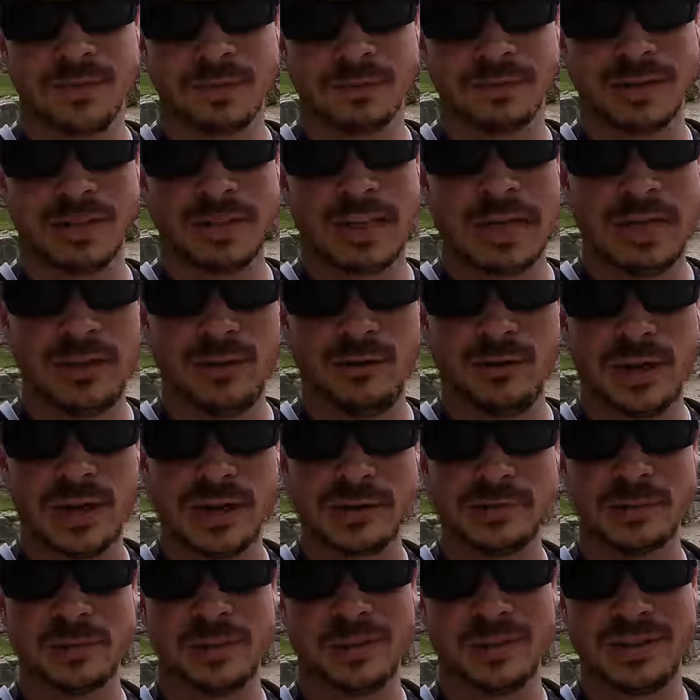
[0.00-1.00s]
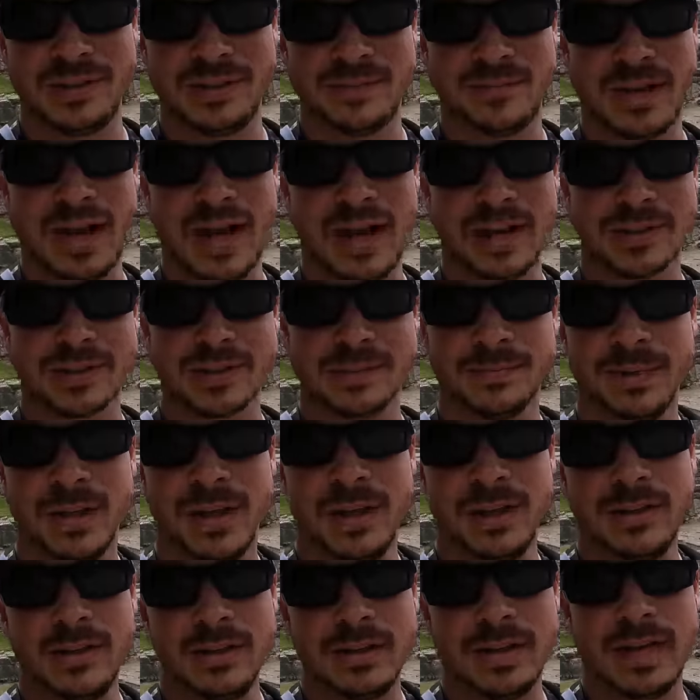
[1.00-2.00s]
I'm hitting you guys with all these facts.
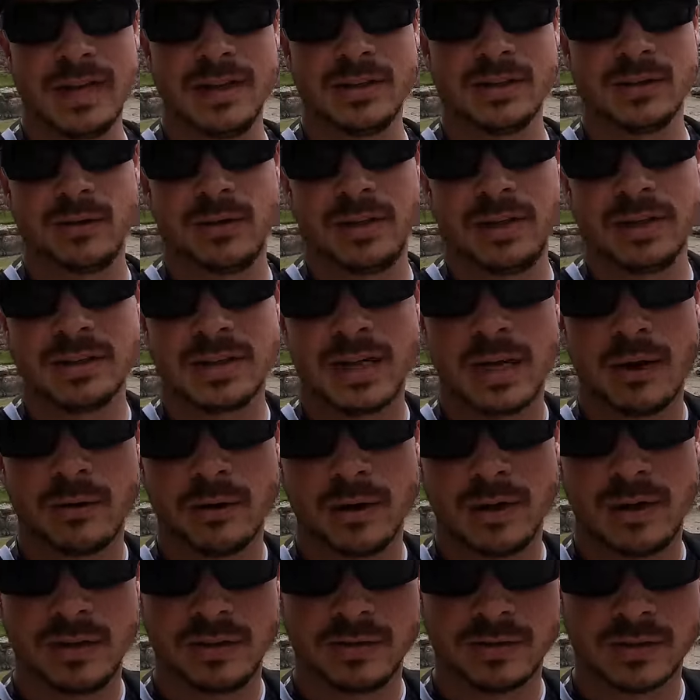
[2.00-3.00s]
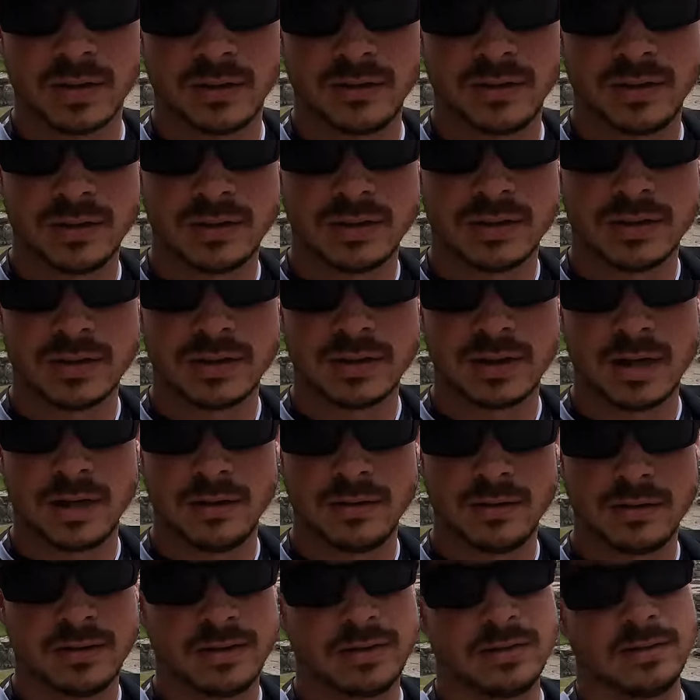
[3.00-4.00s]
Okay, so this tower here is called the
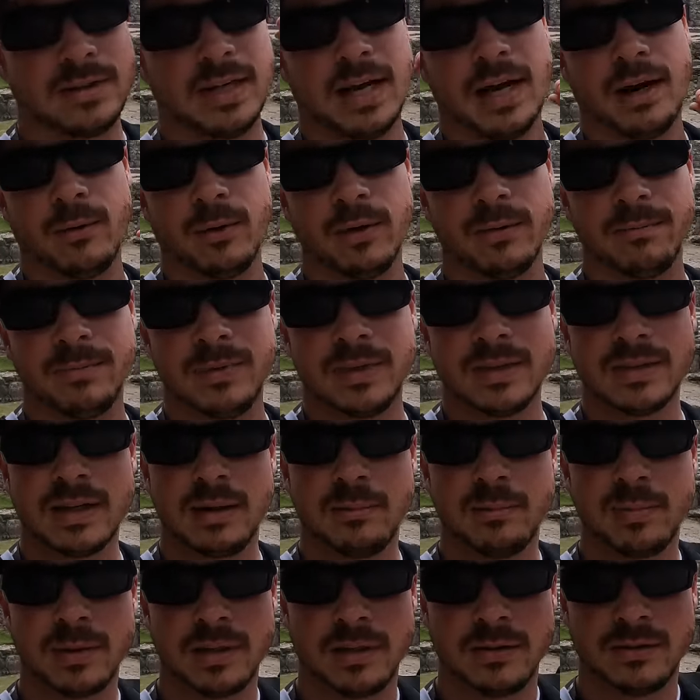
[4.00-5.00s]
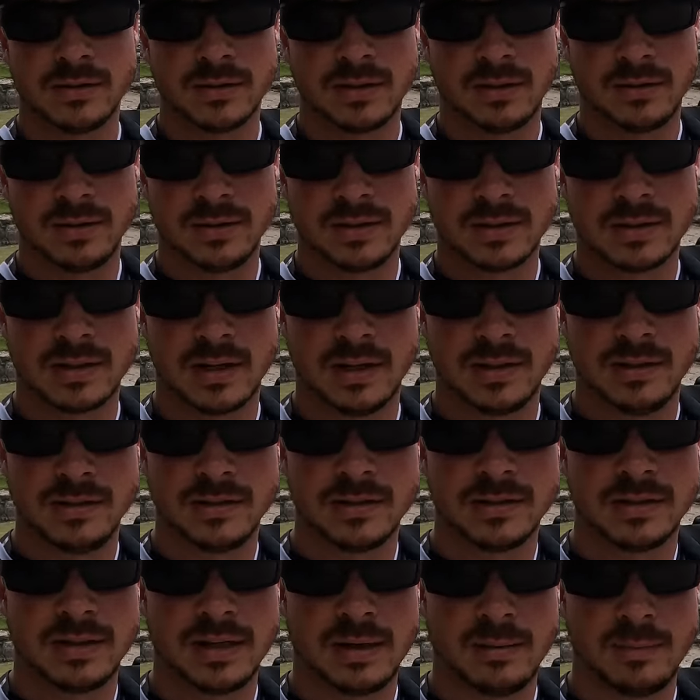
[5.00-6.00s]
Sun's Tower. This temple here is called the
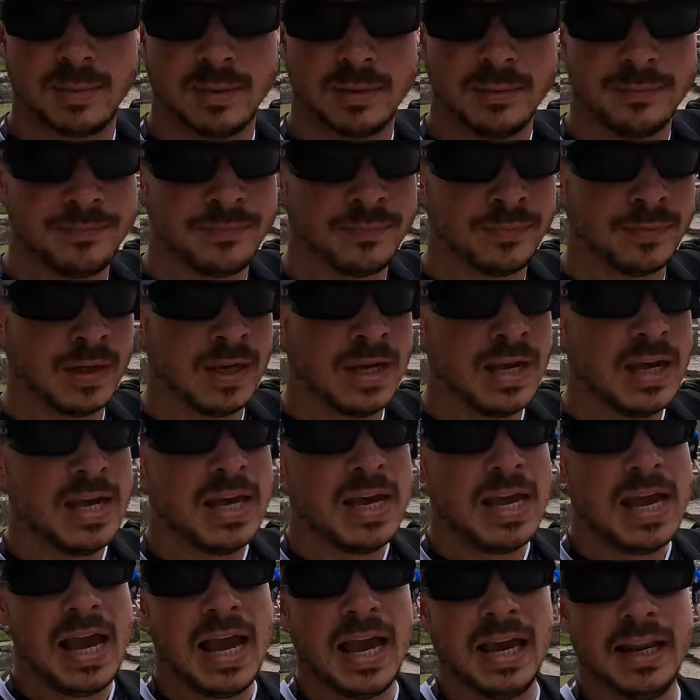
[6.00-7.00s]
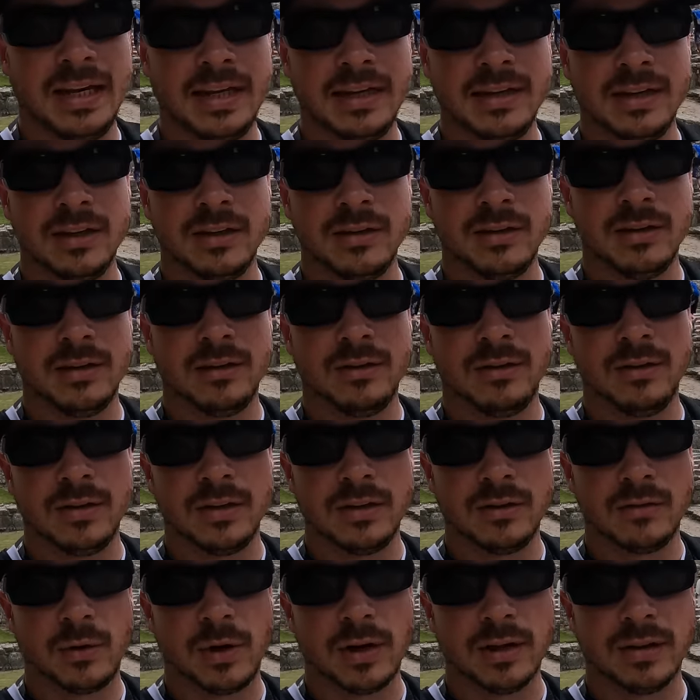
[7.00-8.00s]
Sun's Temple, and it
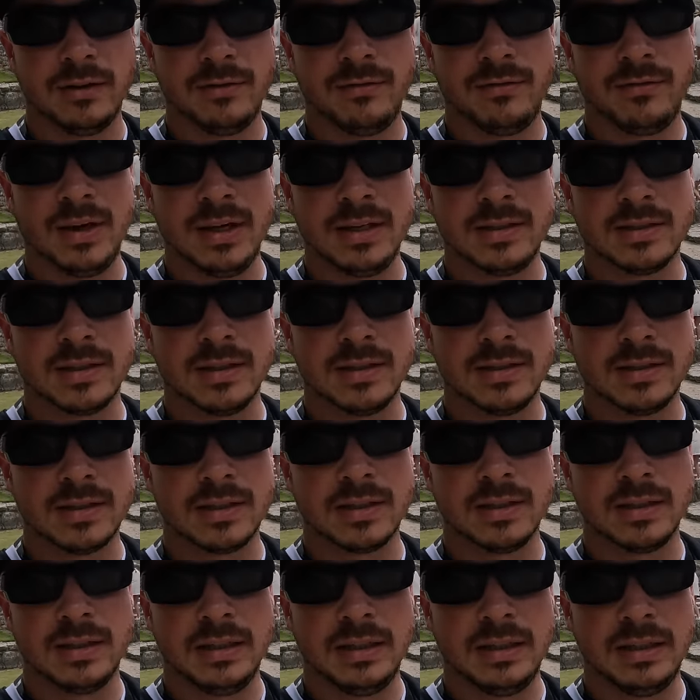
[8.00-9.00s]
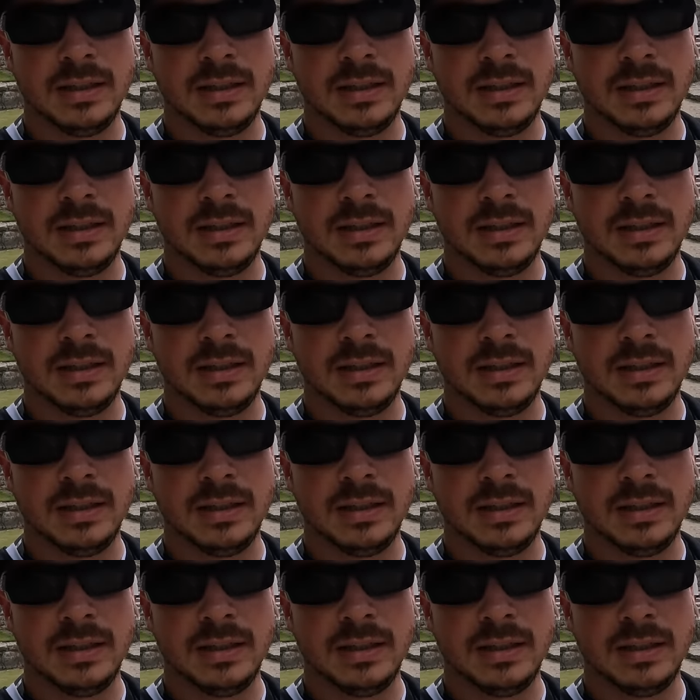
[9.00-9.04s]
directly faces